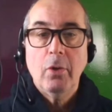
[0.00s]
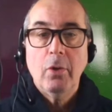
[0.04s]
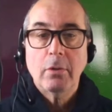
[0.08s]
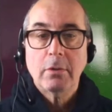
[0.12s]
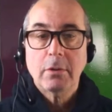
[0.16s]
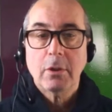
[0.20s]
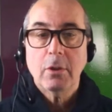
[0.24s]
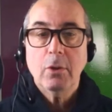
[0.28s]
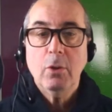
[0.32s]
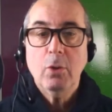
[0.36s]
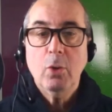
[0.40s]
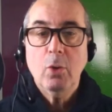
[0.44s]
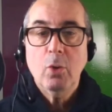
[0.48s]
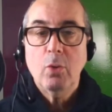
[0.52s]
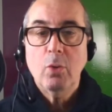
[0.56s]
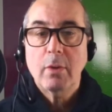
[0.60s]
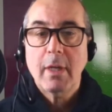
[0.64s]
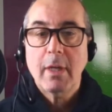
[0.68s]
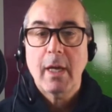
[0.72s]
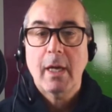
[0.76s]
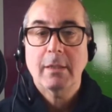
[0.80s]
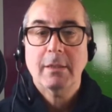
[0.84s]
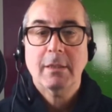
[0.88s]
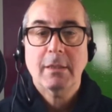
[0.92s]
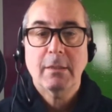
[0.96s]
Not
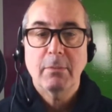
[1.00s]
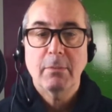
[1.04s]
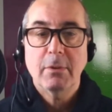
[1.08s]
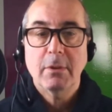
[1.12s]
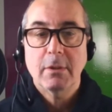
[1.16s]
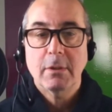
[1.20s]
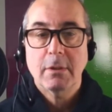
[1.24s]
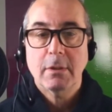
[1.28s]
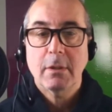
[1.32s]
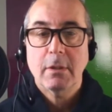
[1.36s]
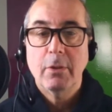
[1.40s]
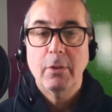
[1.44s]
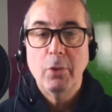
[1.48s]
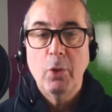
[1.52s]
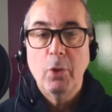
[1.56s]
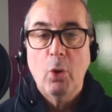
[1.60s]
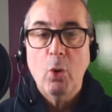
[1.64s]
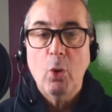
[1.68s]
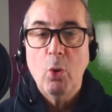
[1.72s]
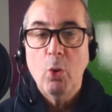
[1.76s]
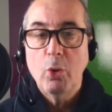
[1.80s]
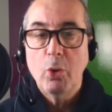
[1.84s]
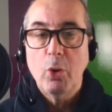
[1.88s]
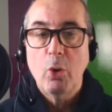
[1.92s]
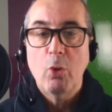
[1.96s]
all customers,
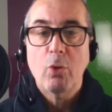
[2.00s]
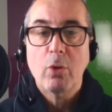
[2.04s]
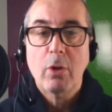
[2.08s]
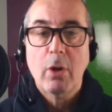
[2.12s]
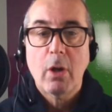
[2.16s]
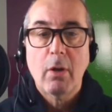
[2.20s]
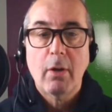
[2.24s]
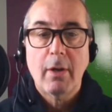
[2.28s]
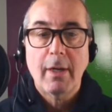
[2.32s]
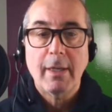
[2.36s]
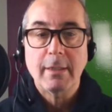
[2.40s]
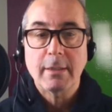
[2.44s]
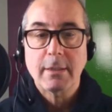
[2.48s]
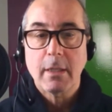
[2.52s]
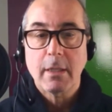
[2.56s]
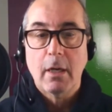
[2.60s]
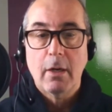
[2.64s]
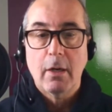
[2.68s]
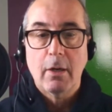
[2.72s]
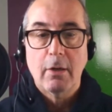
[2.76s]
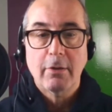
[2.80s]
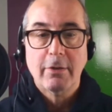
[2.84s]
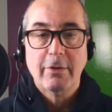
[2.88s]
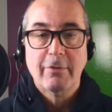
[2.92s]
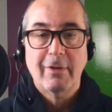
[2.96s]
not all your clients
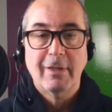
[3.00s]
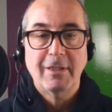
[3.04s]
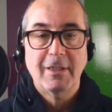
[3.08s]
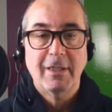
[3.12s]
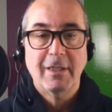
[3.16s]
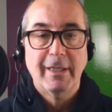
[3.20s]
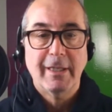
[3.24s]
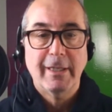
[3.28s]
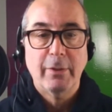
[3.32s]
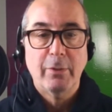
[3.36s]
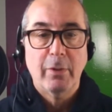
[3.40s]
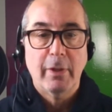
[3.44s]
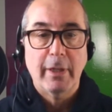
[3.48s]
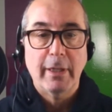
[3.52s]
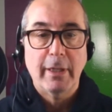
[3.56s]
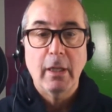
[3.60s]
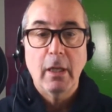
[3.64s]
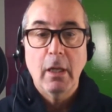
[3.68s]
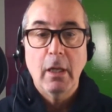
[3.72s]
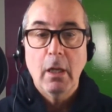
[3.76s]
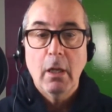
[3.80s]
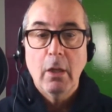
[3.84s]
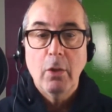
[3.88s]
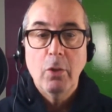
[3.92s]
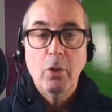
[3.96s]
are created
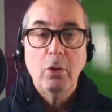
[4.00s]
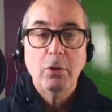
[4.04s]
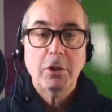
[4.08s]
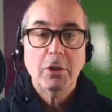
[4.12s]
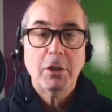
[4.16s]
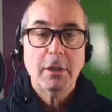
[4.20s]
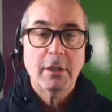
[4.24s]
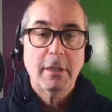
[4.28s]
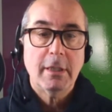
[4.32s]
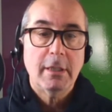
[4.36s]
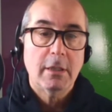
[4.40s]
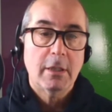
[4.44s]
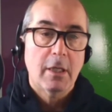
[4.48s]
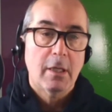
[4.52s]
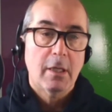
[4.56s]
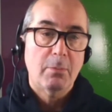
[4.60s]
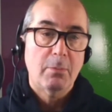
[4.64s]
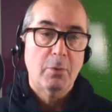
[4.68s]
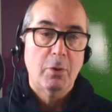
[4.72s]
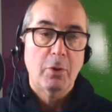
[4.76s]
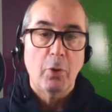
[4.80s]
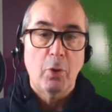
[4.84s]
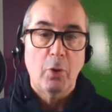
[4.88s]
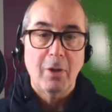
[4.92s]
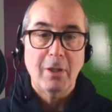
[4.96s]
equally. Not just in
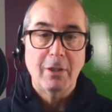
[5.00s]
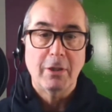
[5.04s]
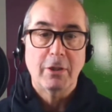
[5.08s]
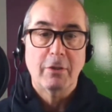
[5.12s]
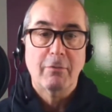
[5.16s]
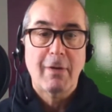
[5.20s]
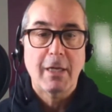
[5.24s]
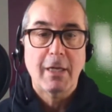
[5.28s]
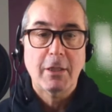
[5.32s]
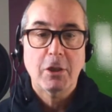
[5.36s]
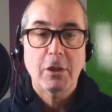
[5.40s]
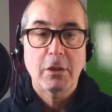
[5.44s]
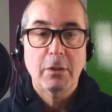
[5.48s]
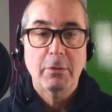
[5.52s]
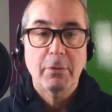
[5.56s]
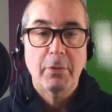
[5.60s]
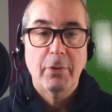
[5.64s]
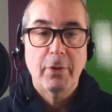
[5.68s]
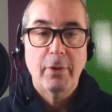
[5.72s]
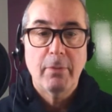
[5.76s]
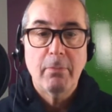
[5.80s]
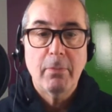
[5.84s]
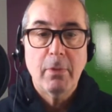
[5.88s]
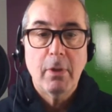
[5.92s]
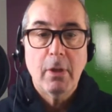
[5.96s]
terms of your interactions
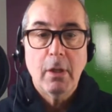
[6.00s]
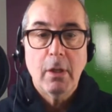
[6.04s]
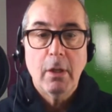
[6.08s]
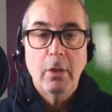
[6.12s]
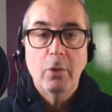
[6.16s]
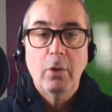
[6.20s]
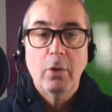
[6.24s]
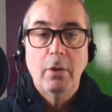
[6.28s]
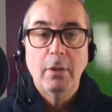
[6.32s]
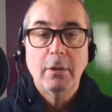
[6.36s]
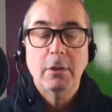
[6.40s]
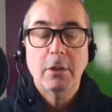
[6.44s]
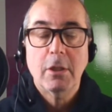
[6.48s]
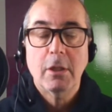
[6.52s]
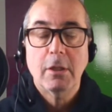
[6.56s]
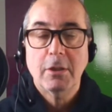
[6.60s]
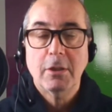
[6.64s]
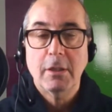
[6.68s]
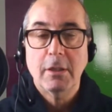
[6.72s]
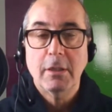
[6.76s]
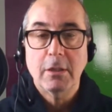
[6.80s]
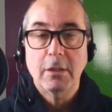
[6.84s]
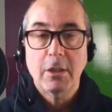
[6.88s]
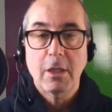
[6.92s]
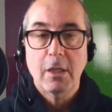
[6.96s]
with them, not
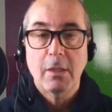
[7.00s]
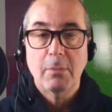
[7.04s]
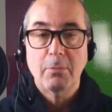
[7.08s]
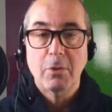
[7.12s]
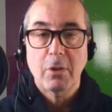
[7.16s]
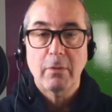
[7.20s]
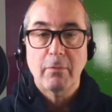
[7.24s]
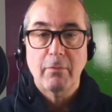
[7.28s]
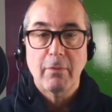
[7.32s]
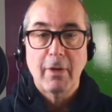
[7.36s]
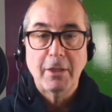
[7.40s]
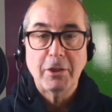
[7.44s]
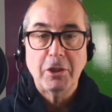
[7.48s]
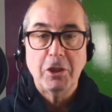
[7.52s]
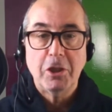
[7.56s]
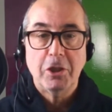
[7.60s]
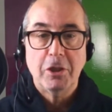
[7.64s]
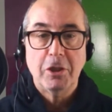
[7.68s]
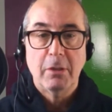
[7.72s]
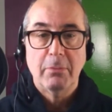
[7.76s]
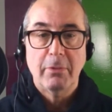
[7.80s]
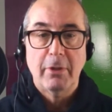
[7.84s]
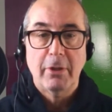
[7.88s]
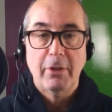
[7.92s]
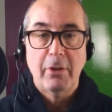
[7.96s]
just in terms of the
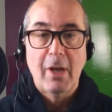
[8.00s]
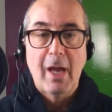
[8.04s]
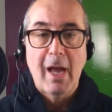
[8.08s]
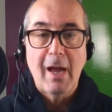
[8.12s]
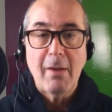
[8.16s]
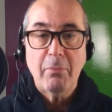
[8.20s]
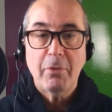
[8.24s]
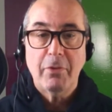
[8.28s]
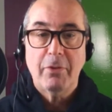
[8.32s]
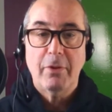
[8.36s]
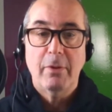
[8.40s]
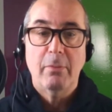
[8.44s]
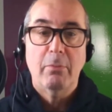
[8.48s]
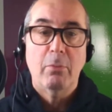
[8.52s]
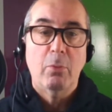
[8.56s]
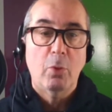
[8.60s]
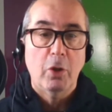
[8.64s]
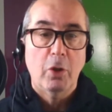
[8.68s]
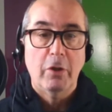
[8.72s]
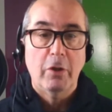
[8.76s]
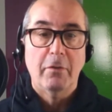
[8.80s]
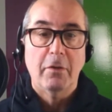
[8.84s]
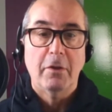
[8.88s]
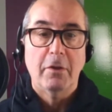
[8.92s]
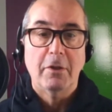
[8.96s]
relationship that you have with them
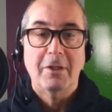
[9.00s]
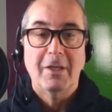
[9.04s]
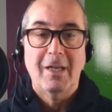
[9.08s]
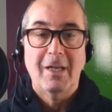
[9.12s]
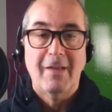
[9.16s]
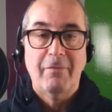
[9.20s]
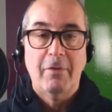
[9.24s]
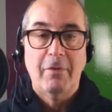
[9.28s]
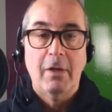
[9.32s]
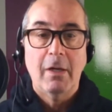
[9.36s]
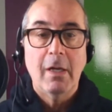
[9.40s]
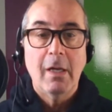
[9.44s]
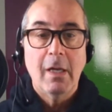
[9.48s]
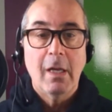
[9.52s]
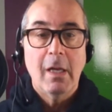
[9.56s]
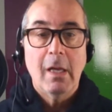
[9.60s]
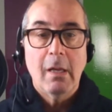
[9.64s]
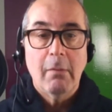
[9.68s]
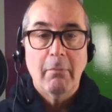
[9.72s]
and what you've got to deliver,